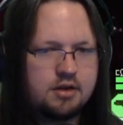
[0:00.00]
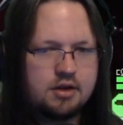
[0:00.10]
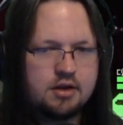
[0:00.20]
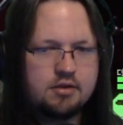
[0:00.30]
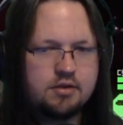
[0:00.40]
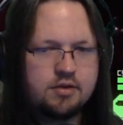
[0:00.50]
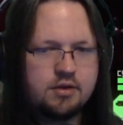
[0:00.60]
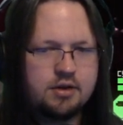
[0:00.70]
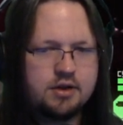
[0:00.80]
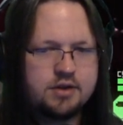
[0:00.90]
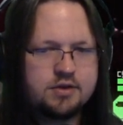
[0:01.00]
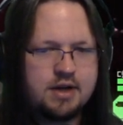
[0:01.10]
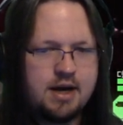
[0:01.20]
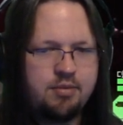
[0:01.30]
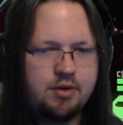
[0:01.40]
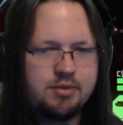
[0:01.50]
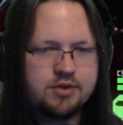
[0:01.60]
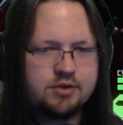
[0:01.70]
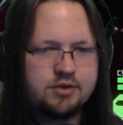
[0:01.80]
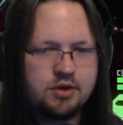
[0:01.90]
Yeah, 30 scrap, 1
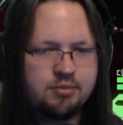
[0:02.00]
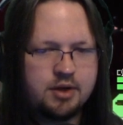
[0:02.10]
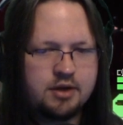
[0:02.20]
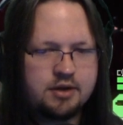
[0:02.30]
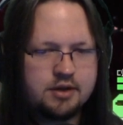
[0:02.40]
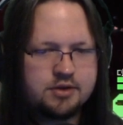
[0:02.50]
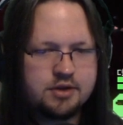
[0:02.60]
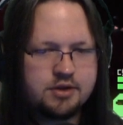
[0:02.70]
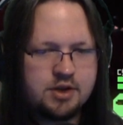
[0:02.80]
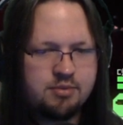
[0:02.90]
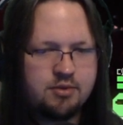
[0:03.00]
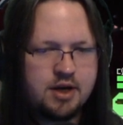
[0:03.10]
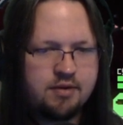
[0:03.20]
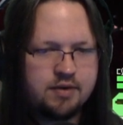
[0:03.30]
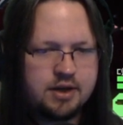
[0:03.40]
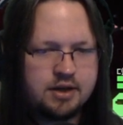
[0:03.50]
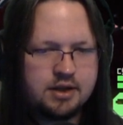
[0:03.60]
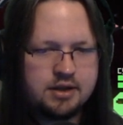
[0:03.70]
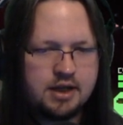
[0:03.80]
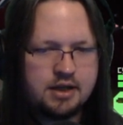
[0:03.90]
miss on a drone part. I think I was gonna jump away if we didn't
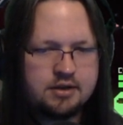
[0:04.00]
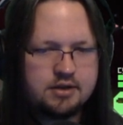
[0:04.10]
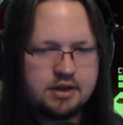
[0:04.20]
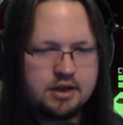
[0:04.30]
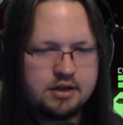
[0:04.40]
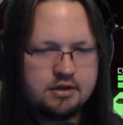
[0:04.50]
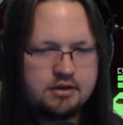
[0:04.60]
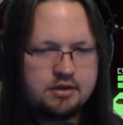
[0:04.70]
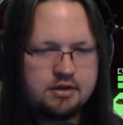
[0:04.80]
hit that,